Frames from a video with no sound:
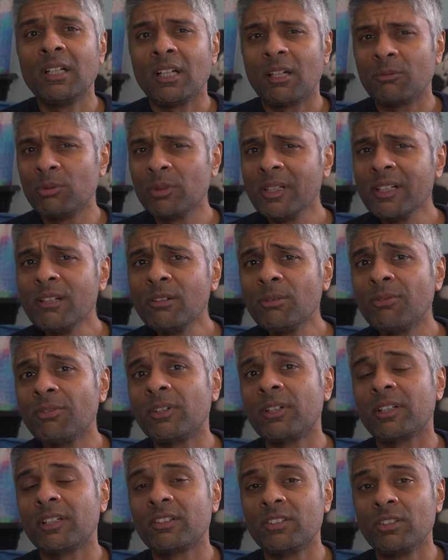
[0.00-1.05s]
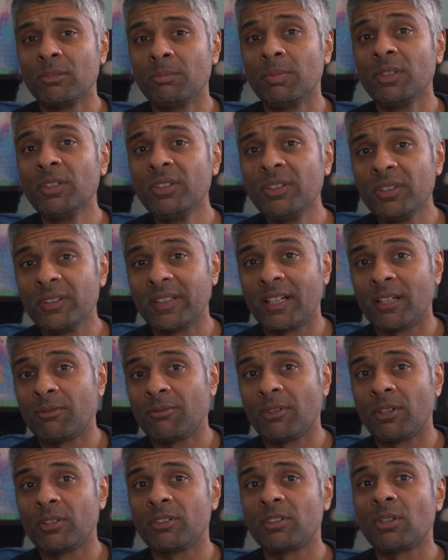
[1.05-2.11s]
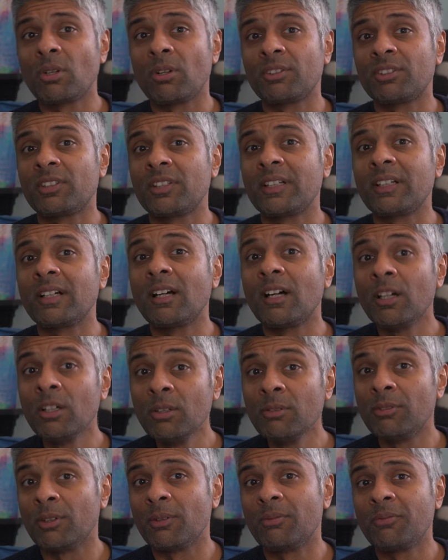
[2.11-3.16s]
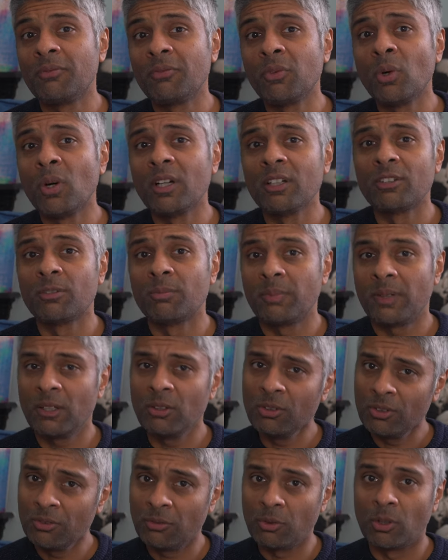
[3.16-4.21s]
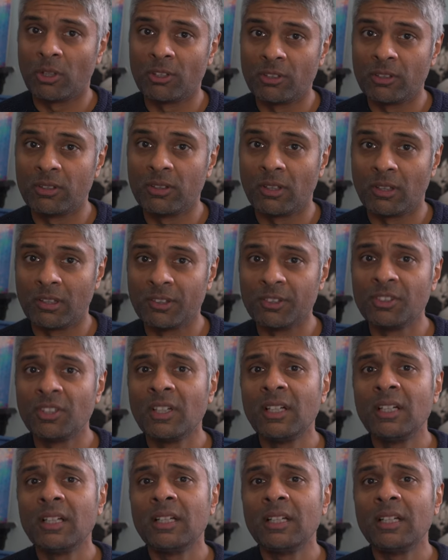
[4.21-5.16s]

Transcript: I'm really referring to Bluetooth headphones costing over £400, $400,